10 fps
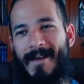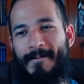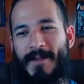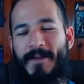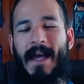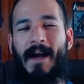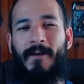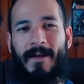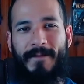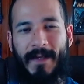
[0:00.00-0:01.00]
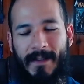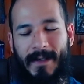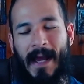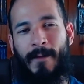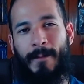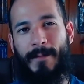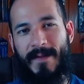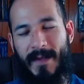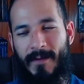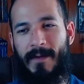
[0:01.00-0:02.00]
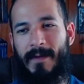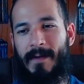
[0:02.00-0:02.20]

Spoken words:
but just how I feel it, how I perceive it,